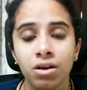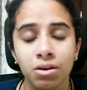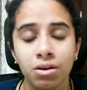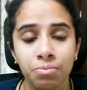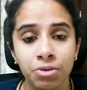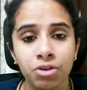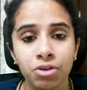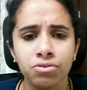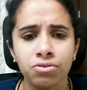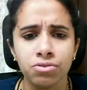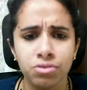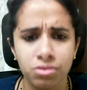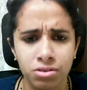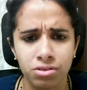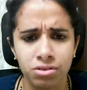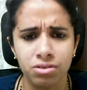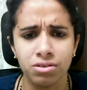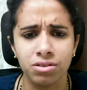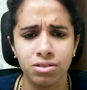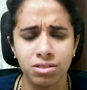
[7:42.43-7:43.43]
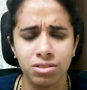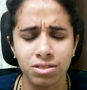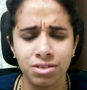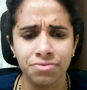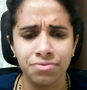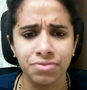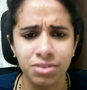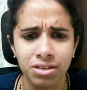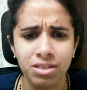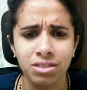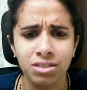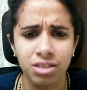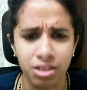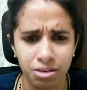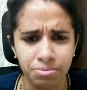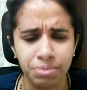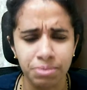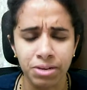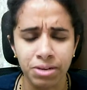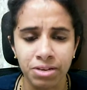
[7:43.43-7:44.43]
because definitely there will
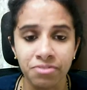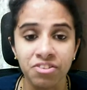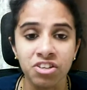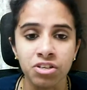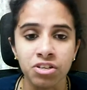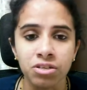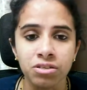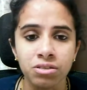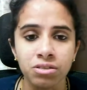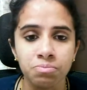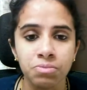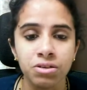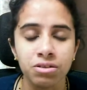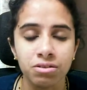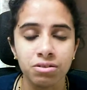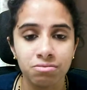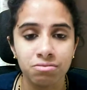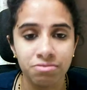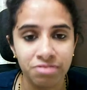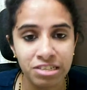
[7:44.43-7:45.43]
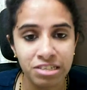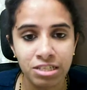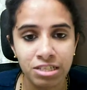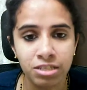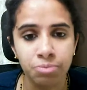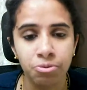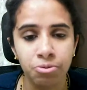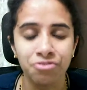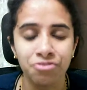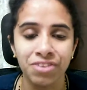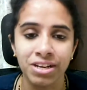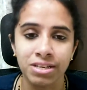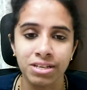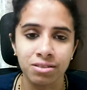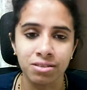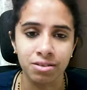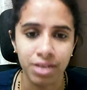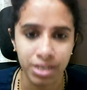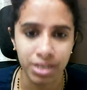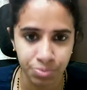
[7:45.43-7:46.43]
be many vendors, but it is about finding
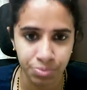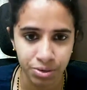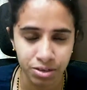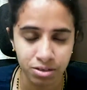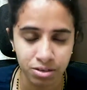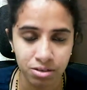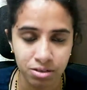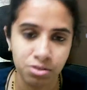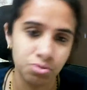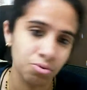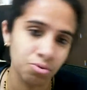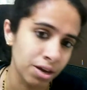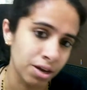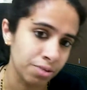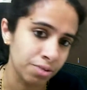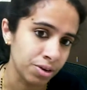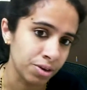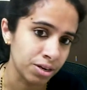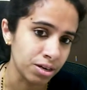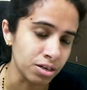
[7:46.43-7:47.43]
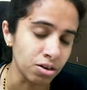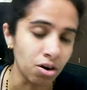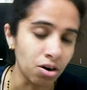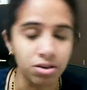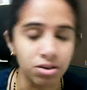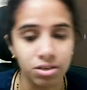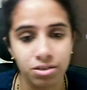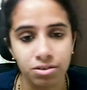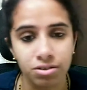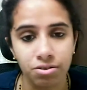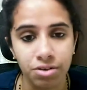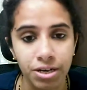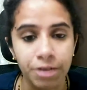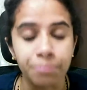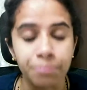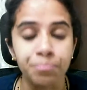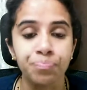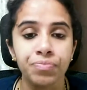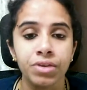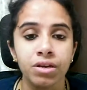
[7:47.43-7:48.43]
the right vendor. So I went and got it. Okay.
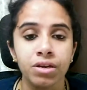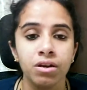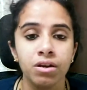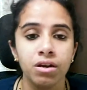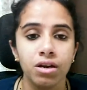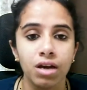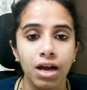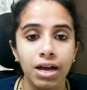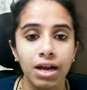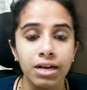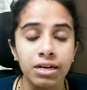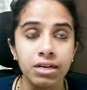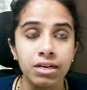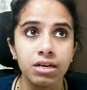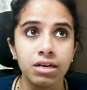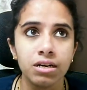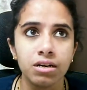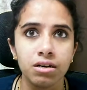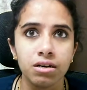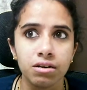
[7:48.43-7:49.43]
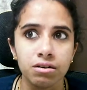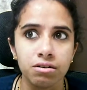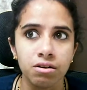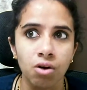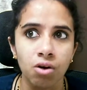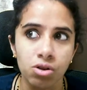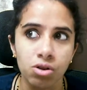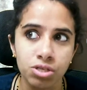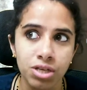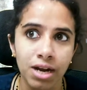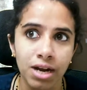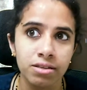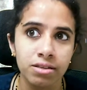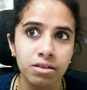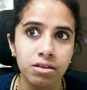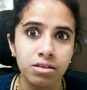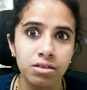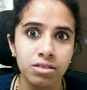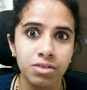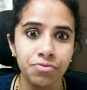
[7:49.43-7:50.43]
And also another
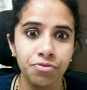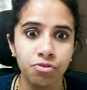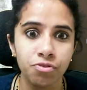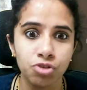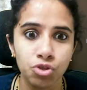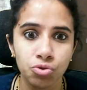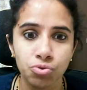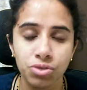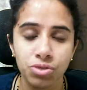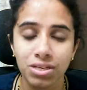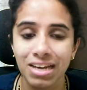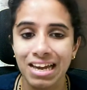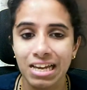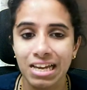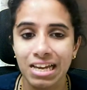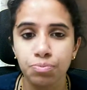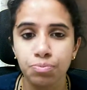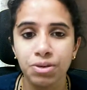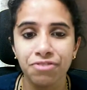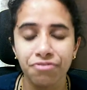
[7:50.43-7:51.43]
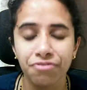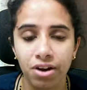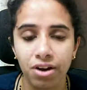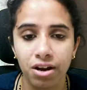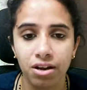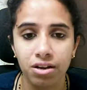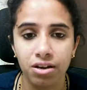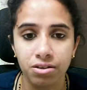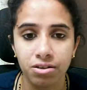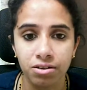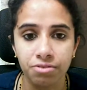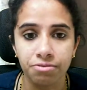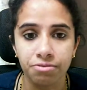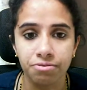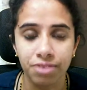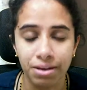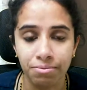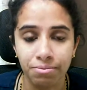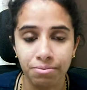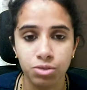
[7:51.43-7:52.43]
reason for choosing HP
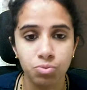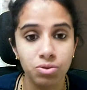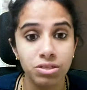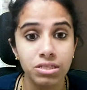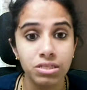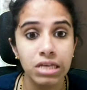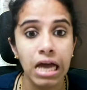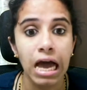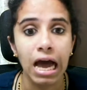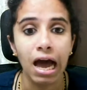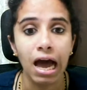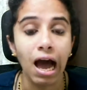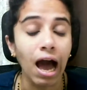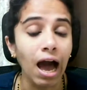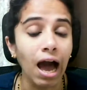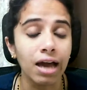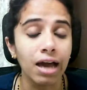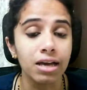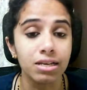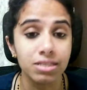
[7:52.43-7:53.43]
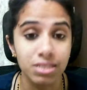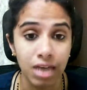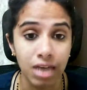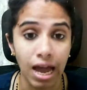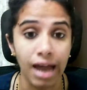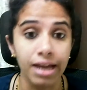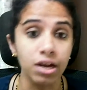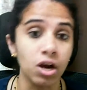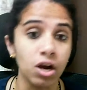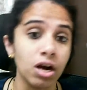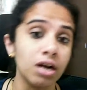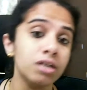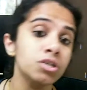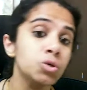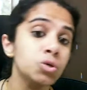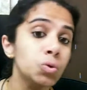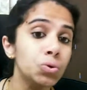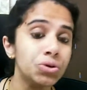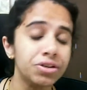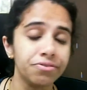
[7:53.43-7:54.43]
fabrics was I heard
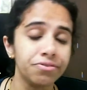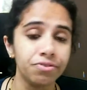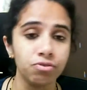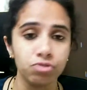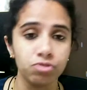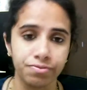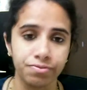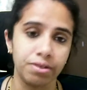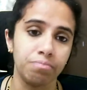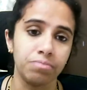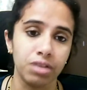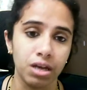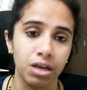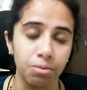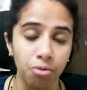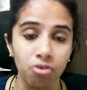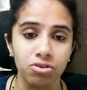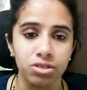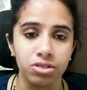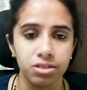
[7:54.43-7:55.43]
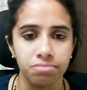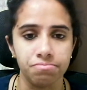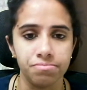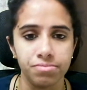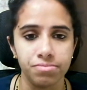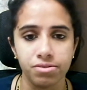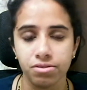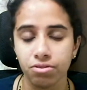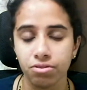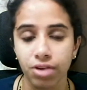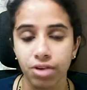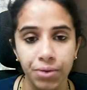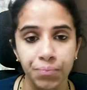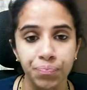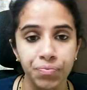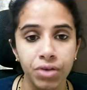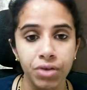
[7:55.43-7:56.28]
good reviews from about them. Okay.